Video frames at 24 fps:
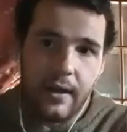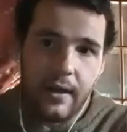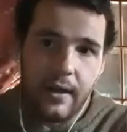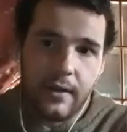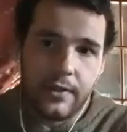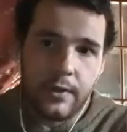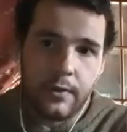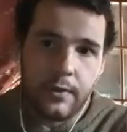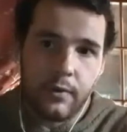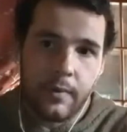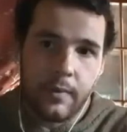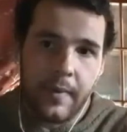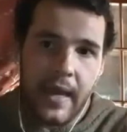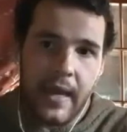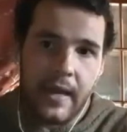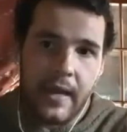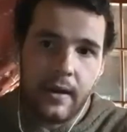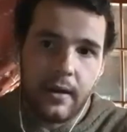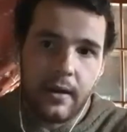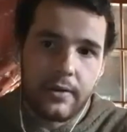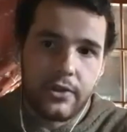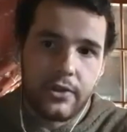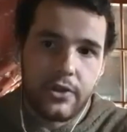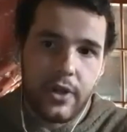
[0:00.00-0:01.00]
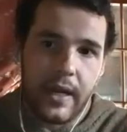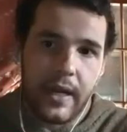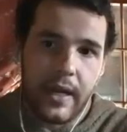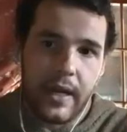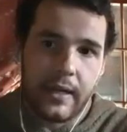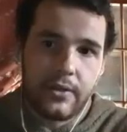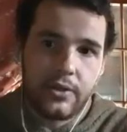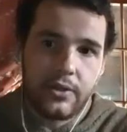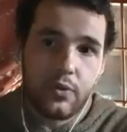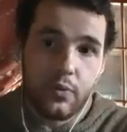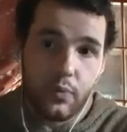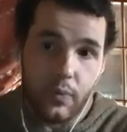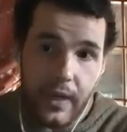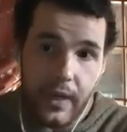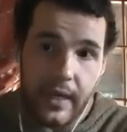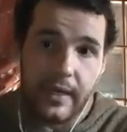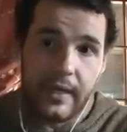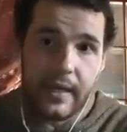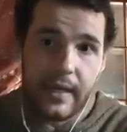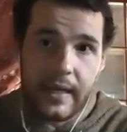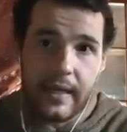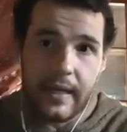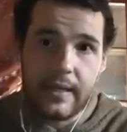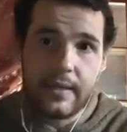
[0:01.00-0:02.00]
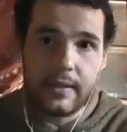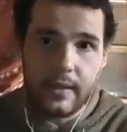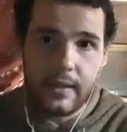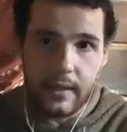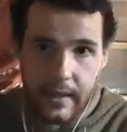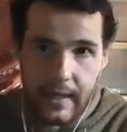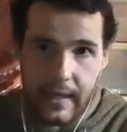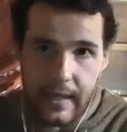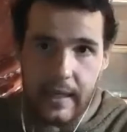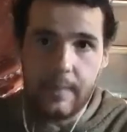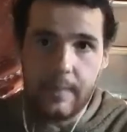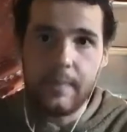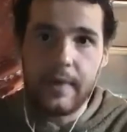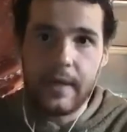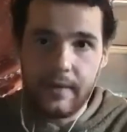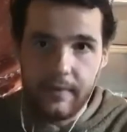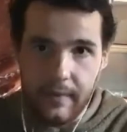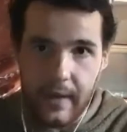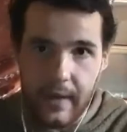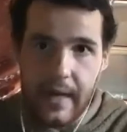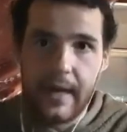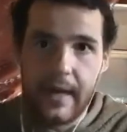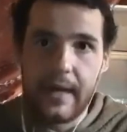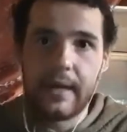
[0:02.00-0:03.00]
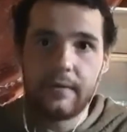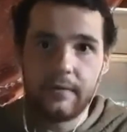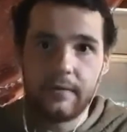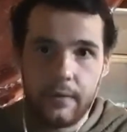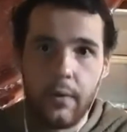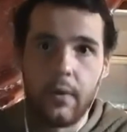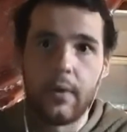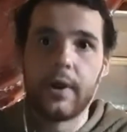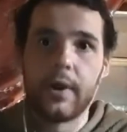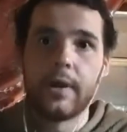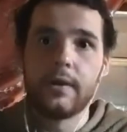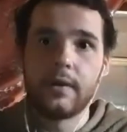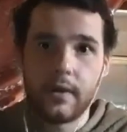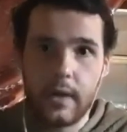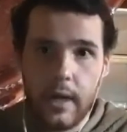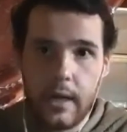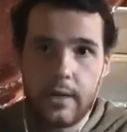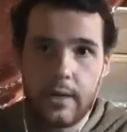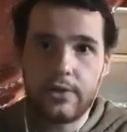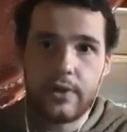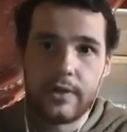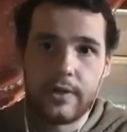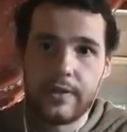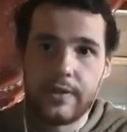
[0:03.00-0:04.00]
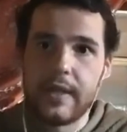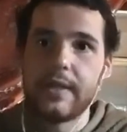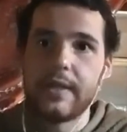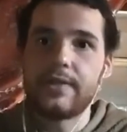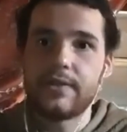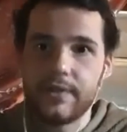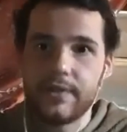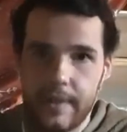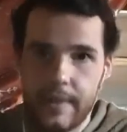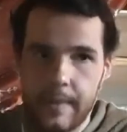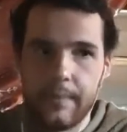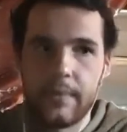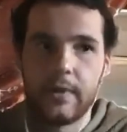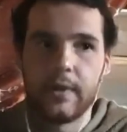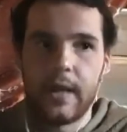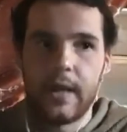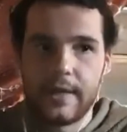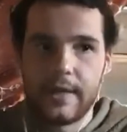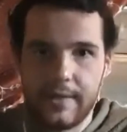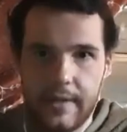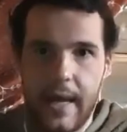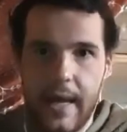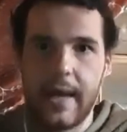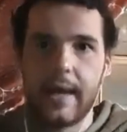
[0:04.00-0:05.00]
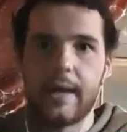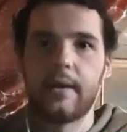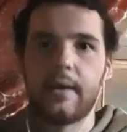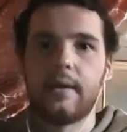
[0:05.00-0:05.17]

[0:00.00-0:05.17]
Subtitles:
to remain unchanged, we need to keep invading foreign countries. It's simple as that.